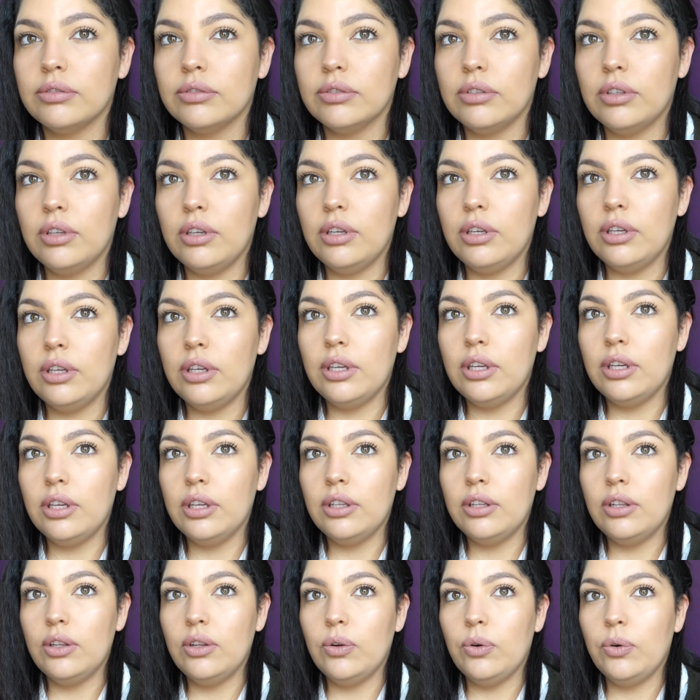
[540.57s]

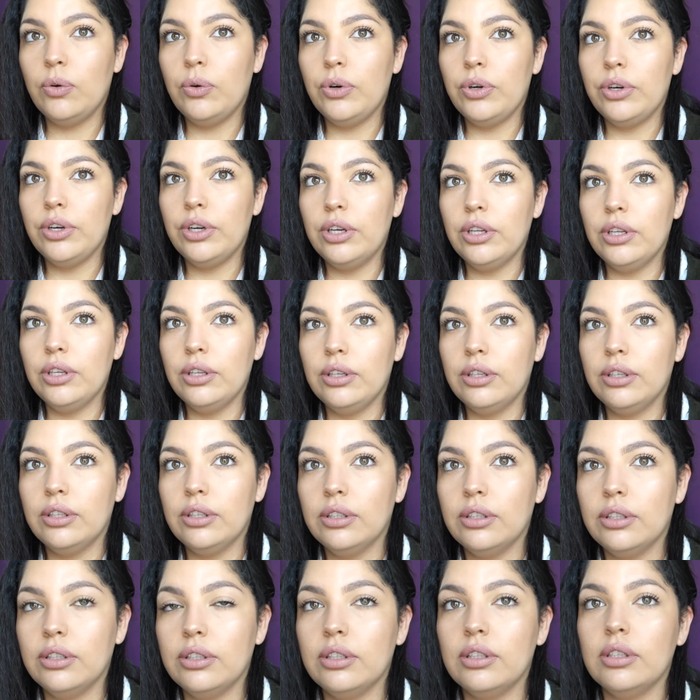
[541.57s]
Oh Lord.
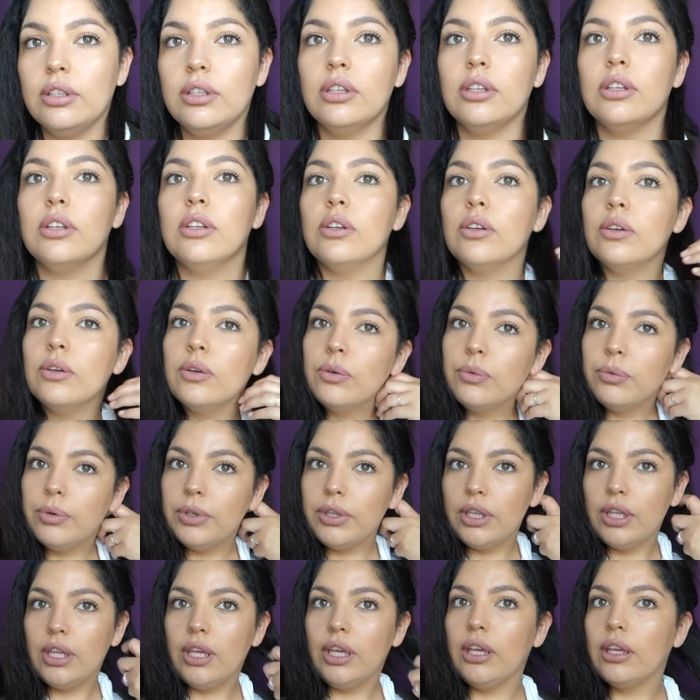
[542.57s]

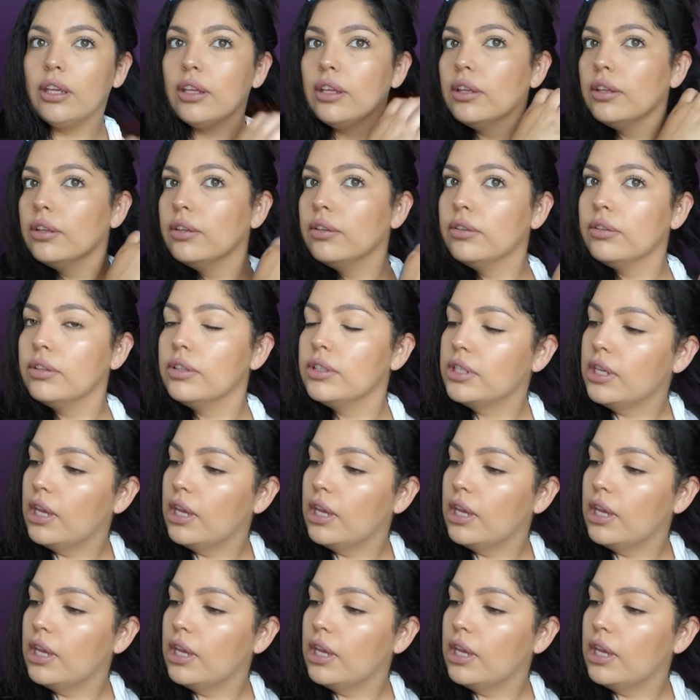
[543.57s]
What the heck is